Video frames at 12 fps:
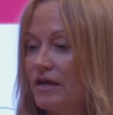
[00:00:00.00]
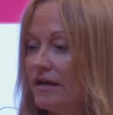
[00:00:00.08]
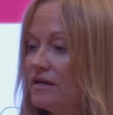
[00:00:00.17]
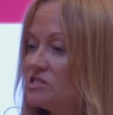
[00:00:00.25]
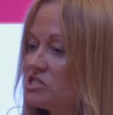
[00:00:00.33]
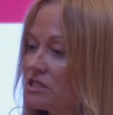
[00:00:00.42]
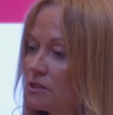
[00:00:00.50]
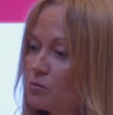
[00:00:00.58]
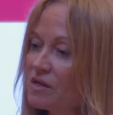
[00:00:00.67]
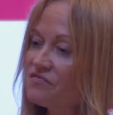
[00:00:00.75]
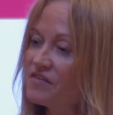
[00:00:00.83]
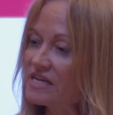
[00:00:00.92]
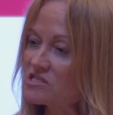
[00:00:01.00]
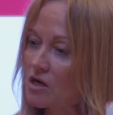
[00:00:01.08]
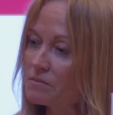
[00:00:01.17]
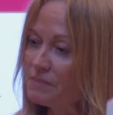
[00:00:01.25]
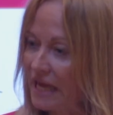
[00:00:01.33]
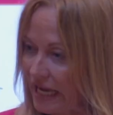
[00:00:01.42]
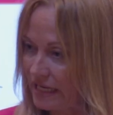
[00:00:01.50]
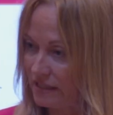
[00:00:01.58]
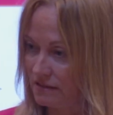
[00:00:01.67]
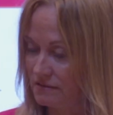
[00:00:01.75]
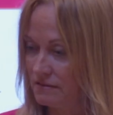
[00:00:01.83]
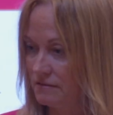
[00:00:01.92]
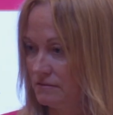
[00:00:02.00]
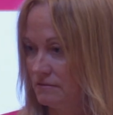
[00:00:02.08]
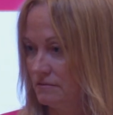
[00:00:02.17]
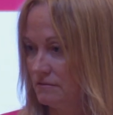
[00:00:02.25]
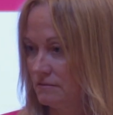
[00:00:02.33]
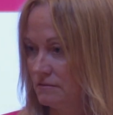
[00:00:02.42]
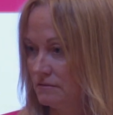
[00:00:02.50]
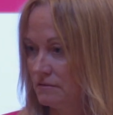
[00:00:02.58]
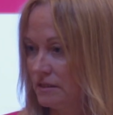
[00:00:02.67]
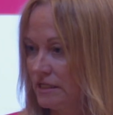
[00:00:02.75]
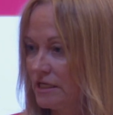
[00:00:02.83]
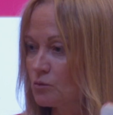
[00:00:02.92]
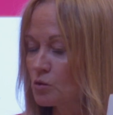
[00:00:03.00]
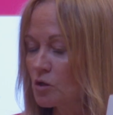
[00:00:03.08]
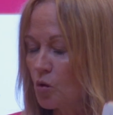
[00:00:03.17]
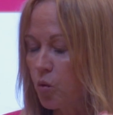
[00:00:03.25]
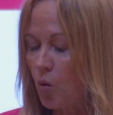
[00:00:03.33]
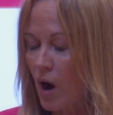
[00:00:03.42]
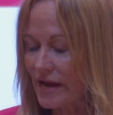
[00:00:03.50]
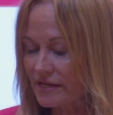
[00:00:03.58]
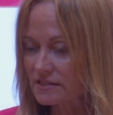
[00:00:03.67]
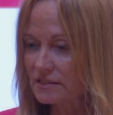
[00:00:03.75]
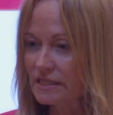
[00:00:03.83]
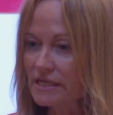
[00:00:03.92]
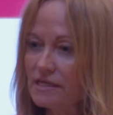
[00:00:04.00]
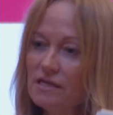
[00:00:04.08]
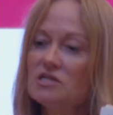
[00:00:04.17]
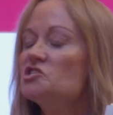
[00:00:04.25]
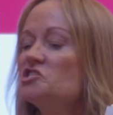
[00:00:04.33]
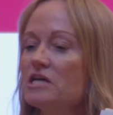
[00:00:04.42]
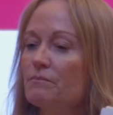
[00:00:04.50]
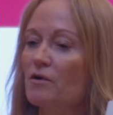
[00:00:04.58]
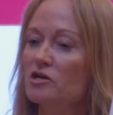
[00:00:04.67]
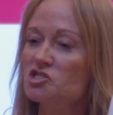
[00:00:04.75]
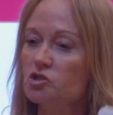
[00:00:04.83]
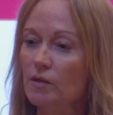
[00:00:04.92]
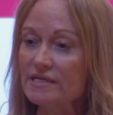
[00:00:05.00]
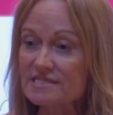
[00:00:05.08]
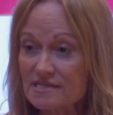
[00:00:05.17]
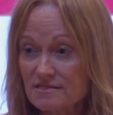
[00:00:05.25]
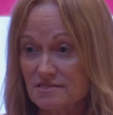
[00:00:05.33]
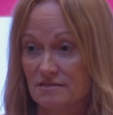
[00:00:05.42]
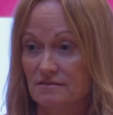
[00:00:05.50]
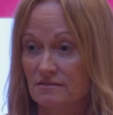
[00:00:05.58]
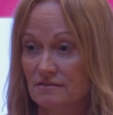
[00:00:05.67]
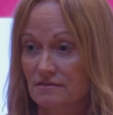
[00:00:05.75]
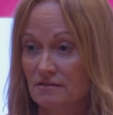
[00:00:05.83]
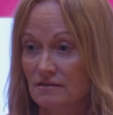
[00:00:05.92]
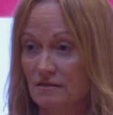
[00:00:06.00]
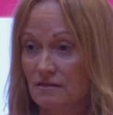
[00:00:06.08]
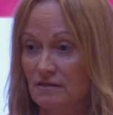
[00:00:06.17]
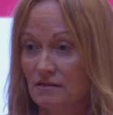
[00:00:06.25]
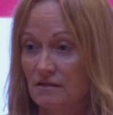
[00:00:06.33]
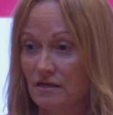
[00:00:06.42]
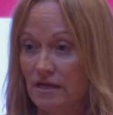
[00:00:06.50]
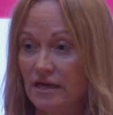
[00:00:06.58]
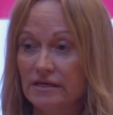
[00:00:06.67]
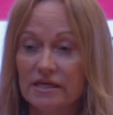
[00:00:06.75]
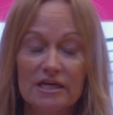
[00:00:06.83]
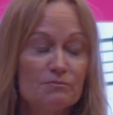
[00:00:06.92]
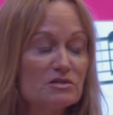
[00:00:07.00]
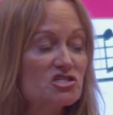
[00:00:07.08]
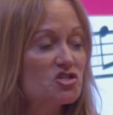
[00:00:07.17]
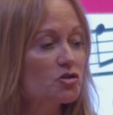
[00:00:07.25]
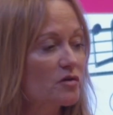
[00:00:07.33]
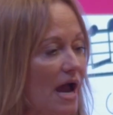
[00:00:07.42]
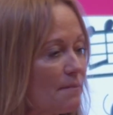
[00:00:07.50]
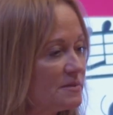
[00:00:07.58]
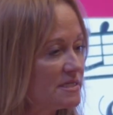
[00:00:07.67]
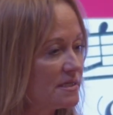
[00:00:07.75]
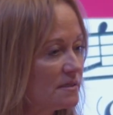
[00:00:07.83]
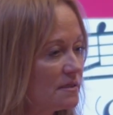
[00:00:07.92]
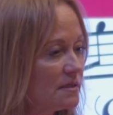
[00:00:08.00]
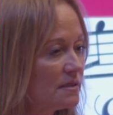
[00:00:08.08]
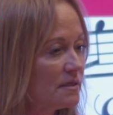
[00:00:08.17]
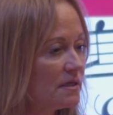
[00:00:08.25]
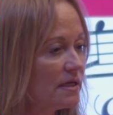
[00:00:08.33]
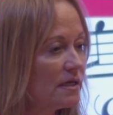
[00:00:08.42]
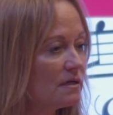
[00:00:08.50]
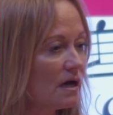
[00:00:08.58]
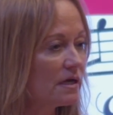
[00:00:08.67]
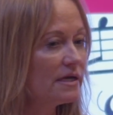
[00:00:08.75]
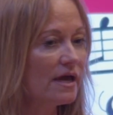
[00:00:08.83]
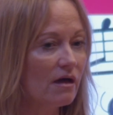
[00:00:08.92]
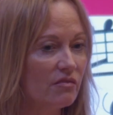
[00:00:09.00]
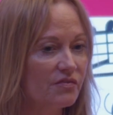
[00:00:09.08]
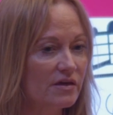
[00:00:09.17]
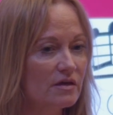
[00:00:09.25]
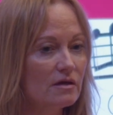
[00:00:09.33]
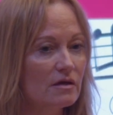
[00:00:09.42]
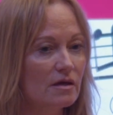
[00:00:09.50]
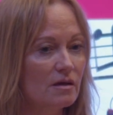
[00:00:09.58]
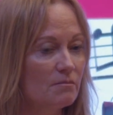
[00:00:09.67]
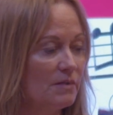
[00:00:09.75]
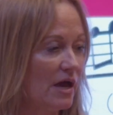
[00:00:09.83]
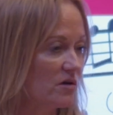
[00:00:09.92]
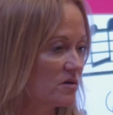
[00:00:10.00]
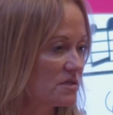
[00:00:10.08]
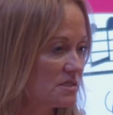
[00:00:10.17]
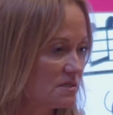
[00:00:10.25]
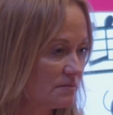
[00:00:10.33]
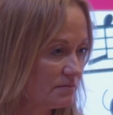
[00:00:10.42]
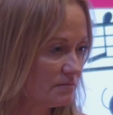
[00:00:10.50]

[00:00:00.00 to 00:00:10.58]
Until we face our pain, it will quietly shape our choices and keep us trapped in unhealthy patterns.